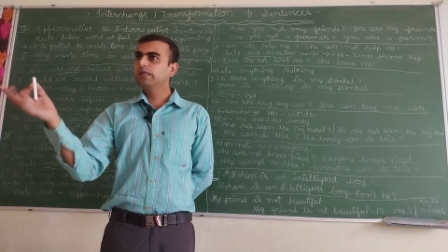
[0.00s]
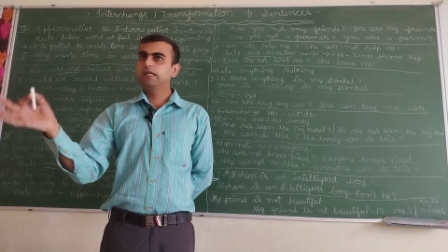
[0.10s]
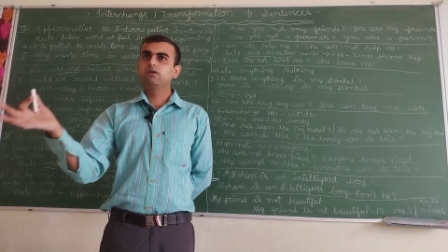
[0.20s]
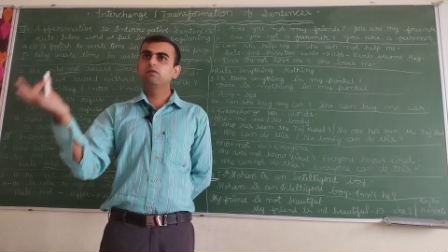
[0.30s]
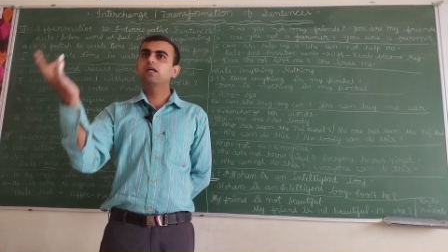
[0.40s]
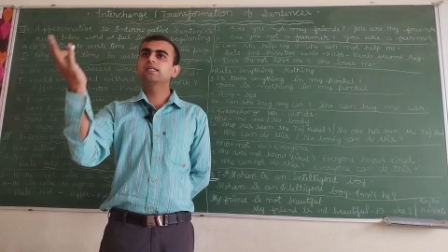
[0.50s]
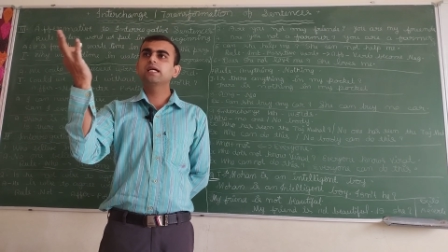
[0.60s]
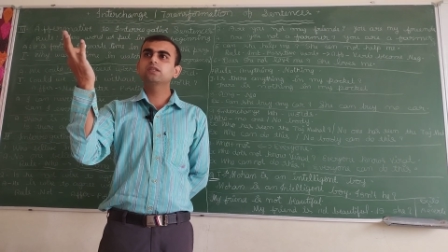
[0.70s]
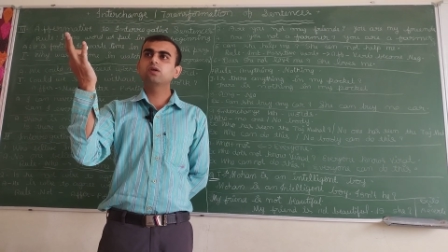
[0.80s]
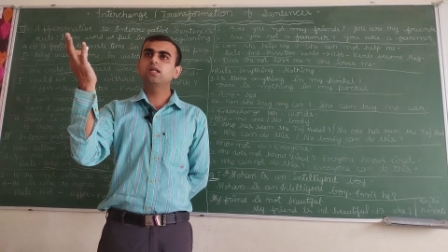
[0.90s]
Everyone
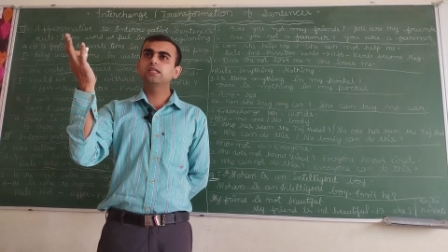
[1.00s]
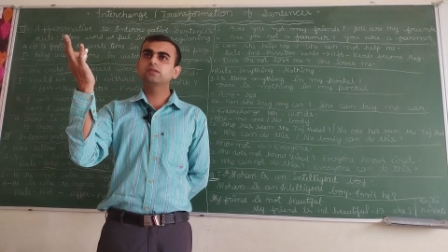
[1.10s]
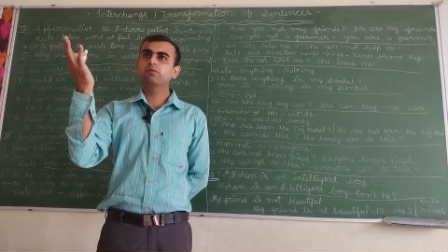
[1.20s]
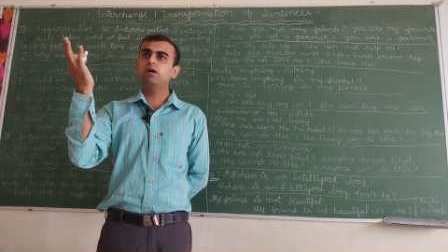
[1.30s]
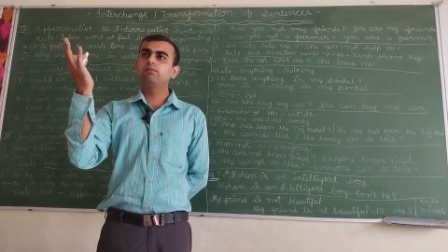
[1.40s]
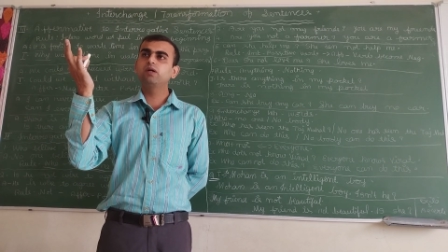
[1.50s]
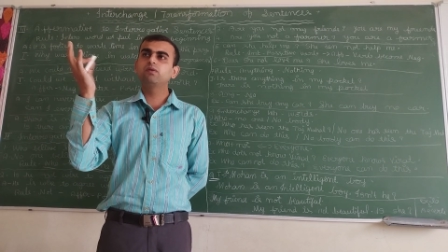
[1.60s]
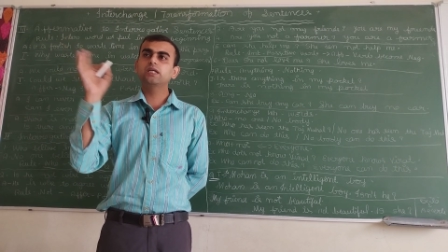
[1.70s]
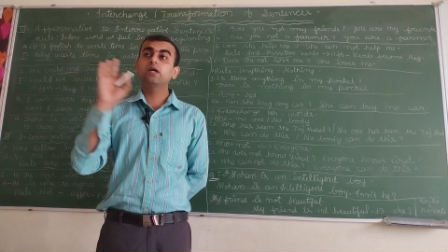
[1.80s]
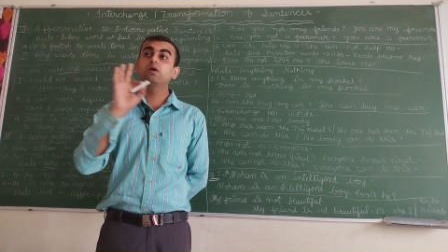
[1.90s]
can solve this problem.
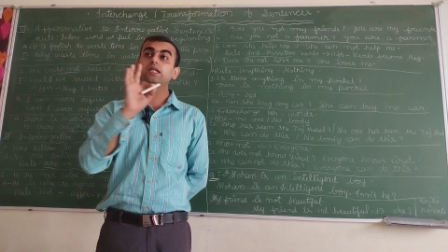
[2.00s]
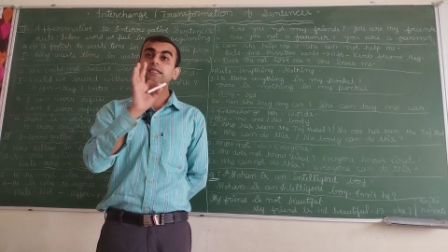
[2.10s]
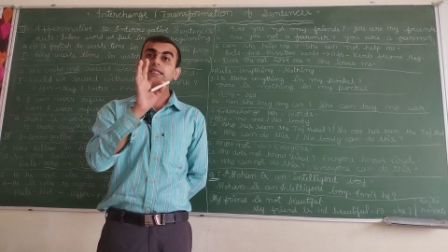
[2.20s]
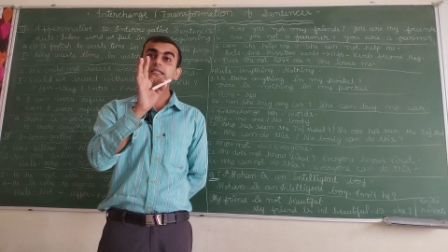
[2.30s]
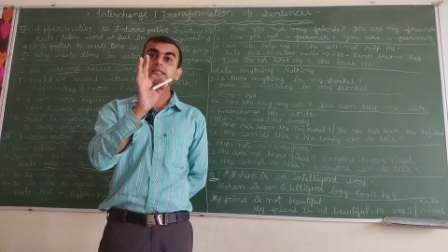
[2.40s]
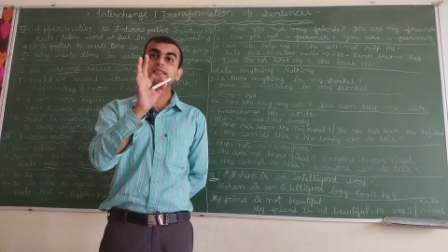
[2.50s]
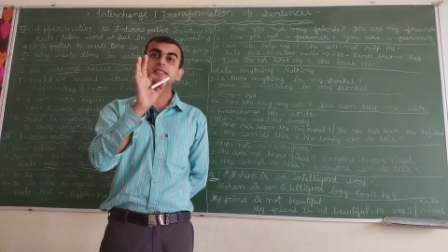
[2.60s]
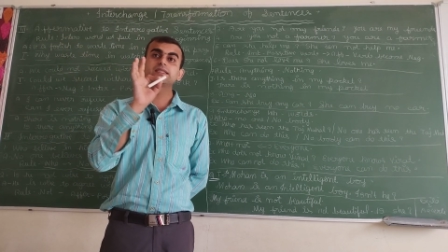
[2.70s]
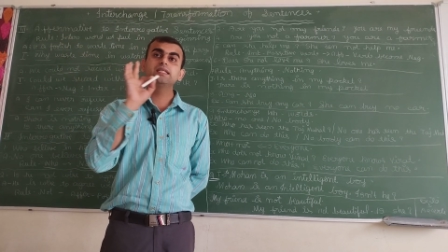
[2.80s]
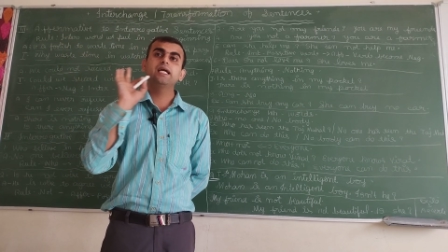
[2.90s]
Okay, only changes
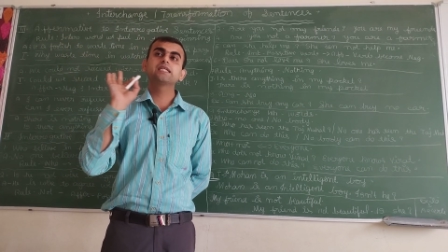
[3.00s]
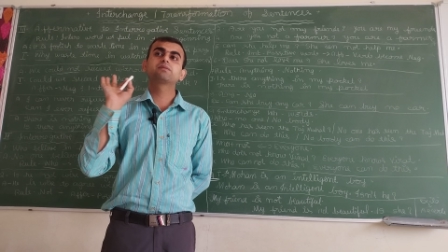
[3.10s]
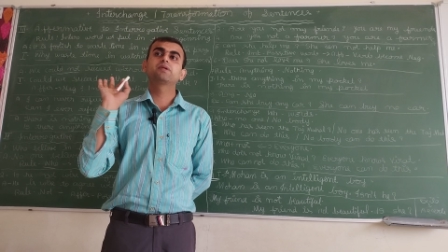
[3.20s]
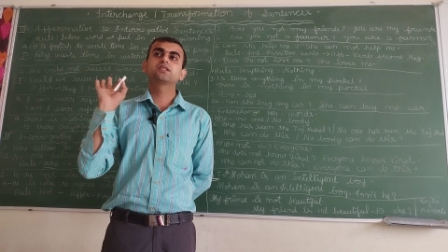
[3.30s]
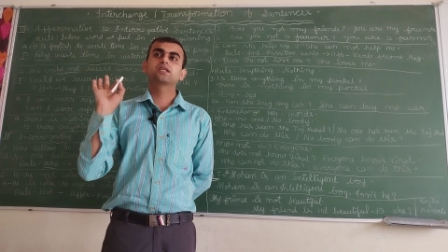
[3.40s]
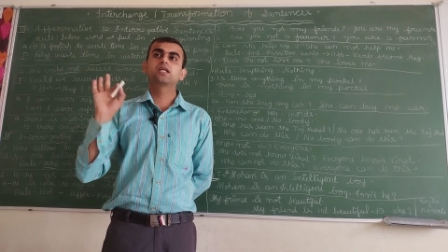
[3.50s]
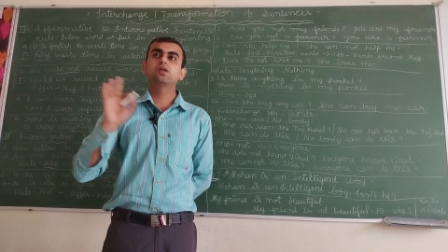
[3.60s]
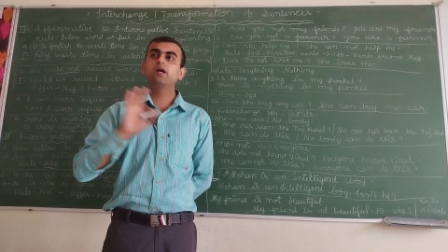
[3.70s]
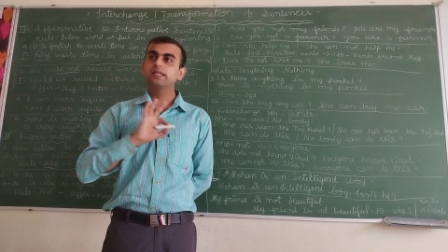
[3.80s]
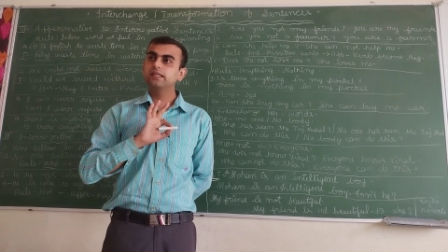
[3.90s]
is in expression,
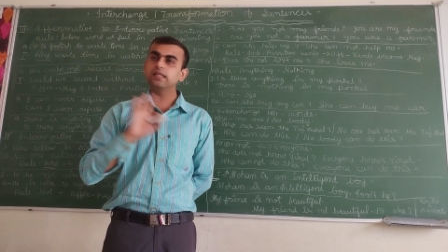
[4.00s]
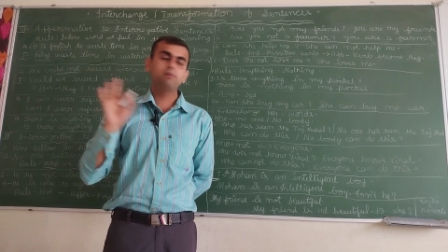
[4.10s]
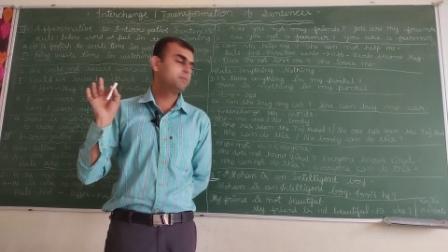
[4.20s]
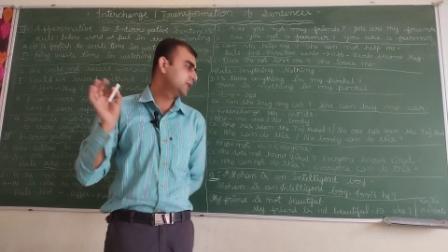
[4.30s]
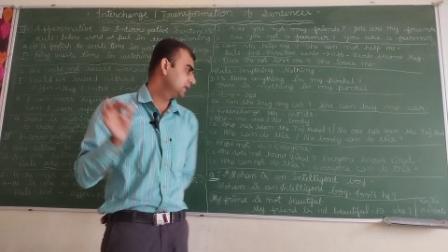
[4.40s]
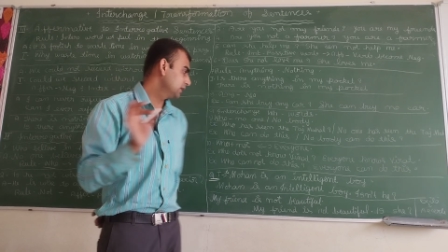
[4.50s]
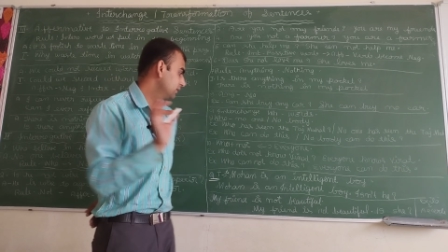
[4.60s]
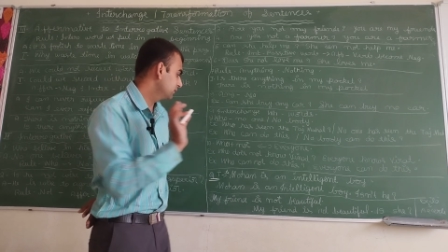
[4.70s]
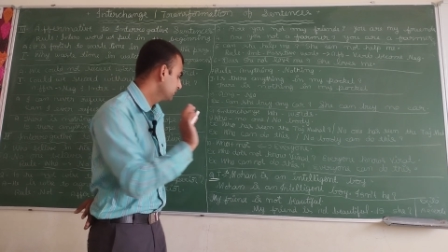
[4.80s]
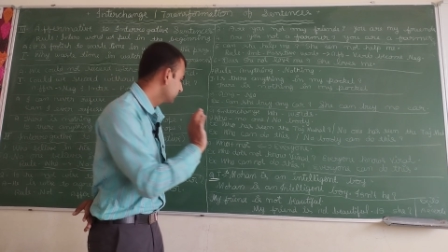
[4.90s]
not in the meaning.